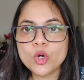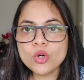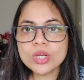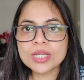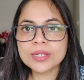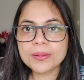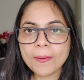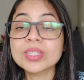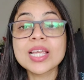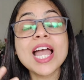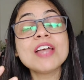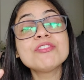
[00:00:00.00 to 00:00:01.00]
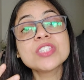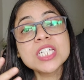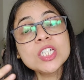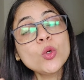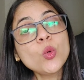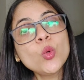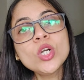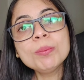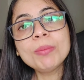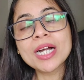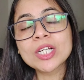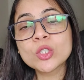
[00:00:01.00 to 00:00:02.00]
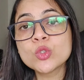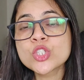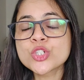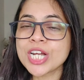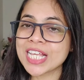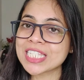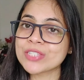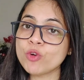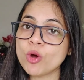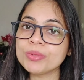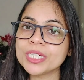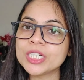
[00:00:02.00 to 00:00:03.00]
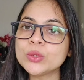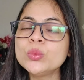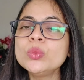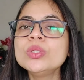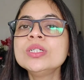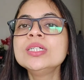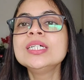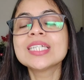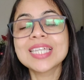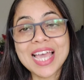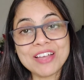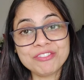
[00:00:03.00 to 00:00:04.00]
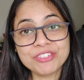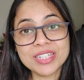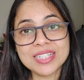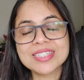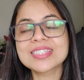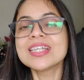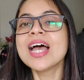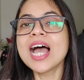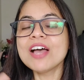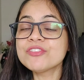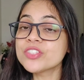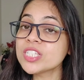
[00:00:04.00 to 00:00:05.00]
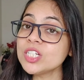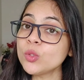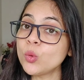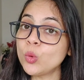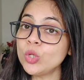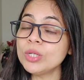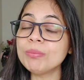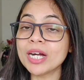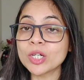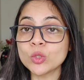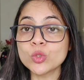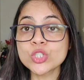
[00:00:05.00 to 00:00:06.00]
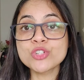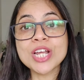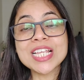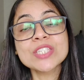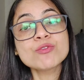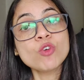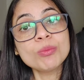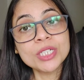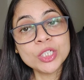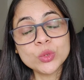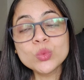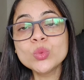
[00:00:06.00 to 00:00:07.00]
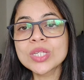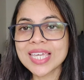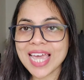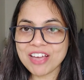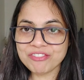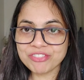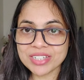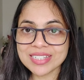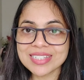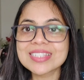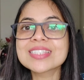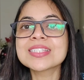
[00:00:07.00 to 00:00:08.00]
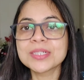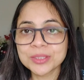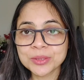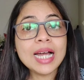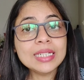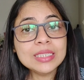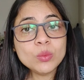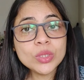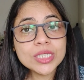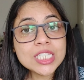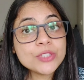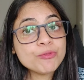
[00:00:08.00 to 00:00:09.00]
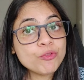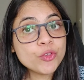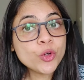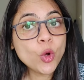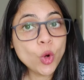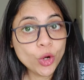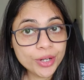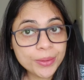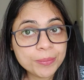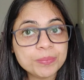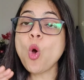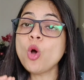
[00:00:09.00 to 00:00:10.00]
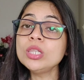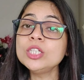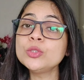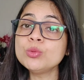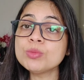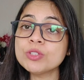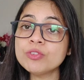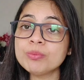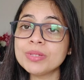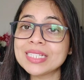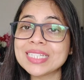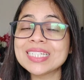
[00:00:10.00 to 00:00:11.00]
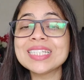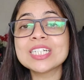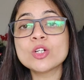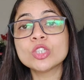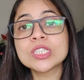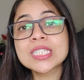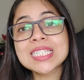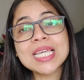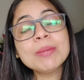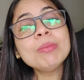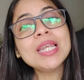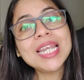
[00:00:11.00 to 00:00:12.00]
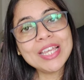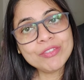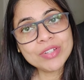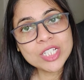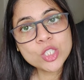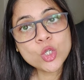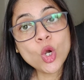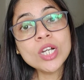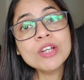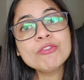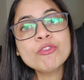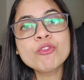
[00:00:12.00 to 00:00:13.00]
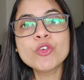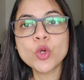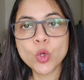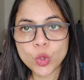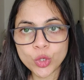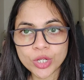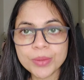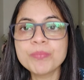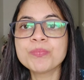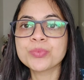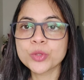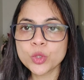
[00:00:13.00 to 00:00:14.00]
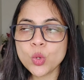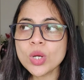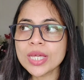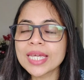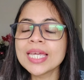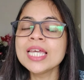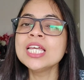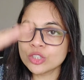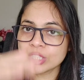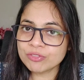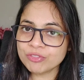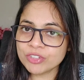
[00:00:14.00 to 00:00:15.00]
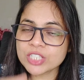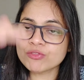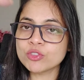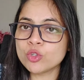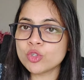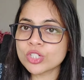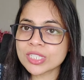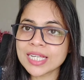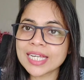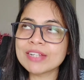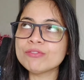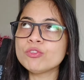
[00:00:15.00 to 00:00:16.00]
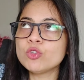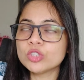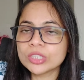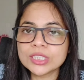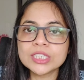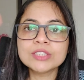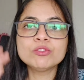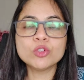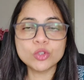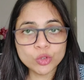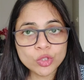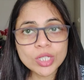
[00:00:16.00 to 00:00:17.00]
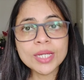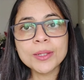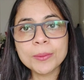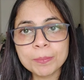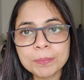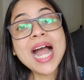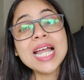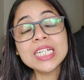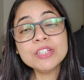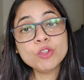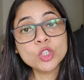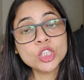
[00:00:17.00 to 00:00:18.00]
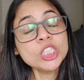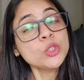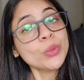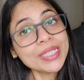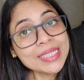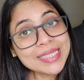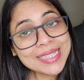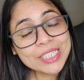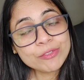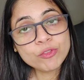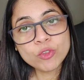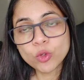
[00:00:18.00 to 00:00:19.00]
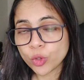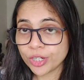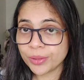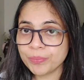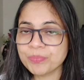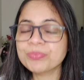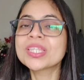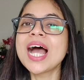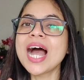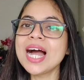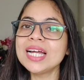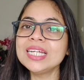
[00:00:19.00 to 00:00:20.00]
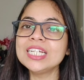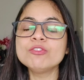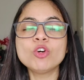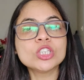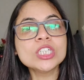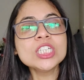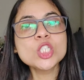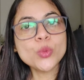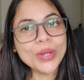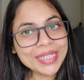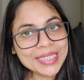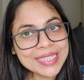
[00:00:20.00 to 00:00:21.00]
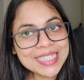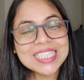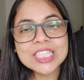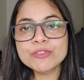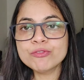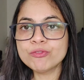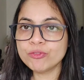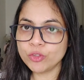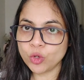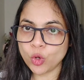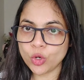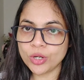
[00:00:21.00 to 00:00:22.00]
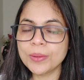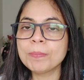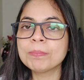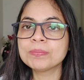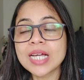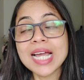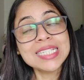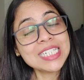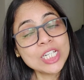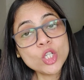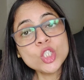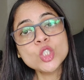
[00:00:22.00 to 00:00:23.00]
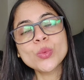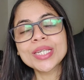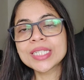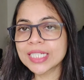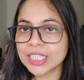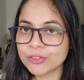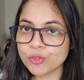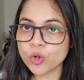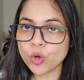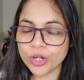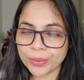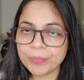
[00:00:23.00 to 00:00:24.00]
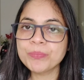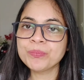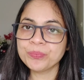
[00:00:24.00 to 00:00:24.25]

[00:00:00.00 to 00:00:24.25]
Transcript: Okay, I have seen old bungalows transformed into cafes. I have seen old bungalows transformed into cafes. And the word is floor. All the rooms of a building that are on the same level is called floor. Okay, first floor, second floor, third floor. Okay, I live on the 20th floor. I live on the 20th floor. I stay on 20th floor.